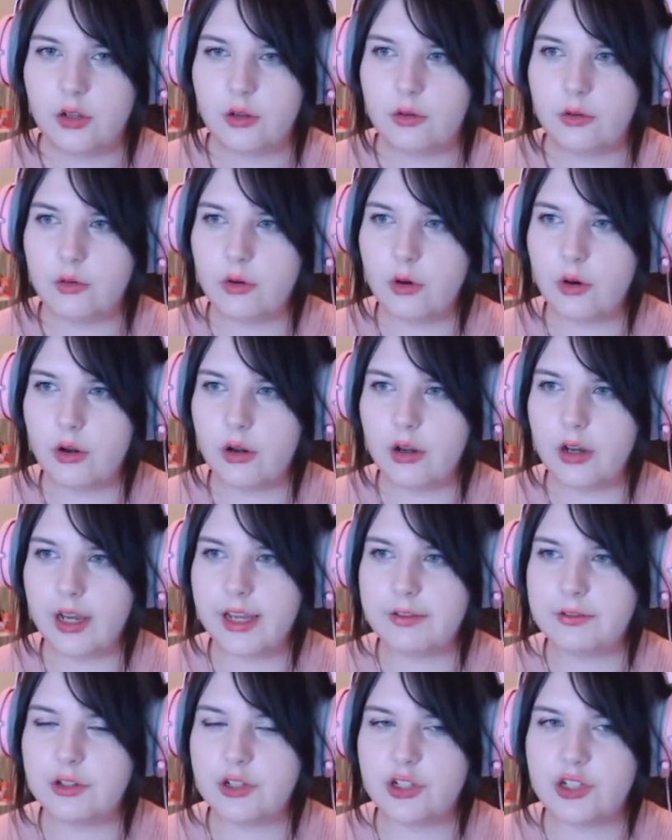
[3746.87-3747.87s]
Oh, I
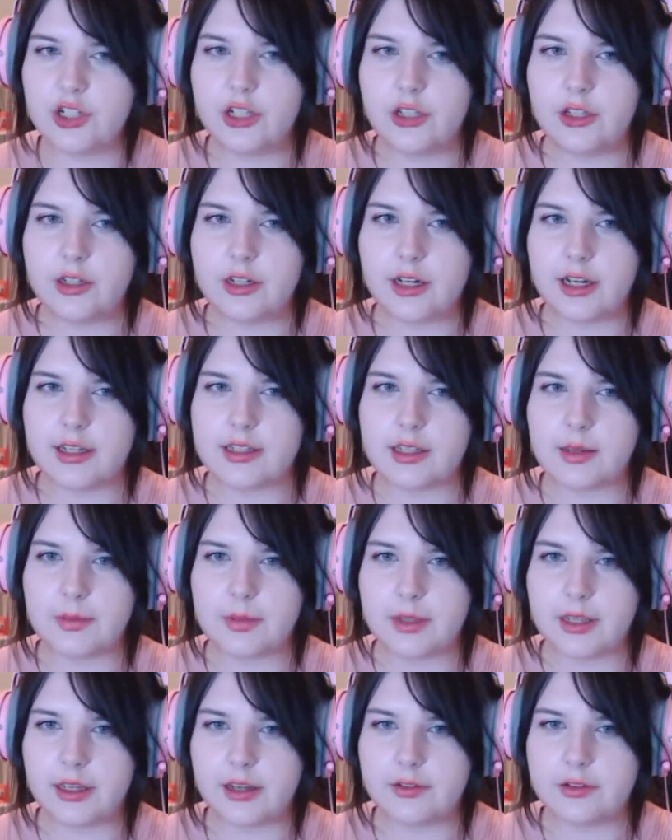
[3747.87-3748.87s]
have to show you guys
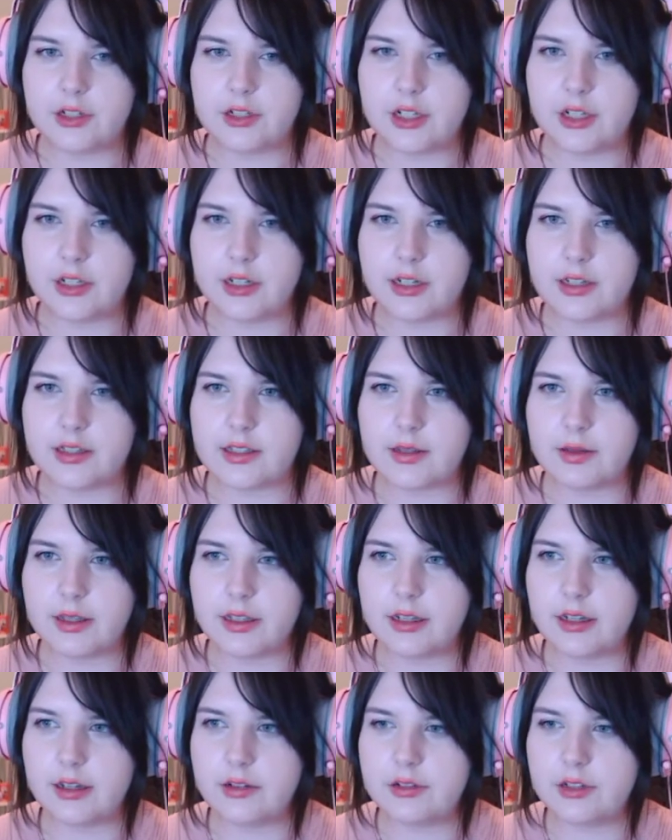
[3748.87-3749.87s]
something. I have to show you guys something.
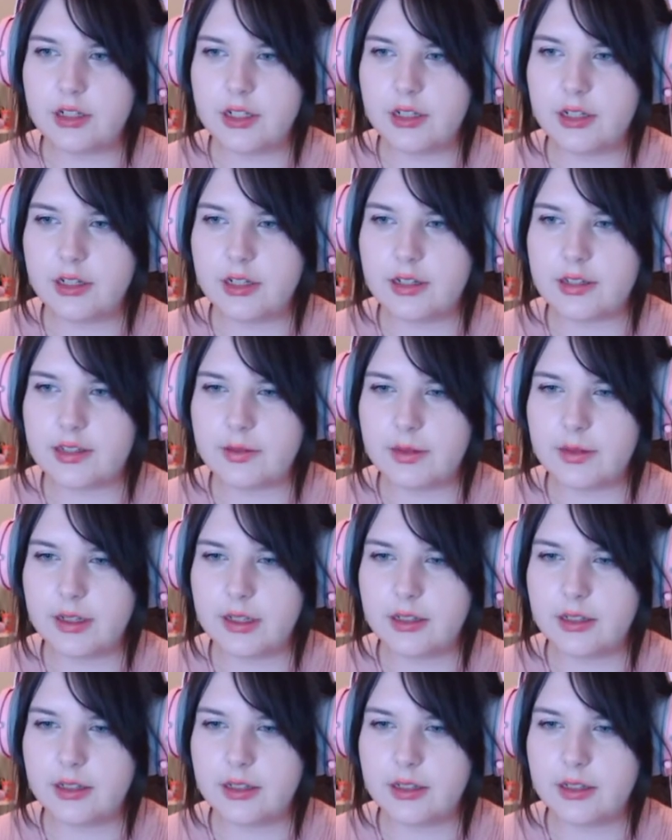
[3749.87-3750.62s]
I have to show you guys something.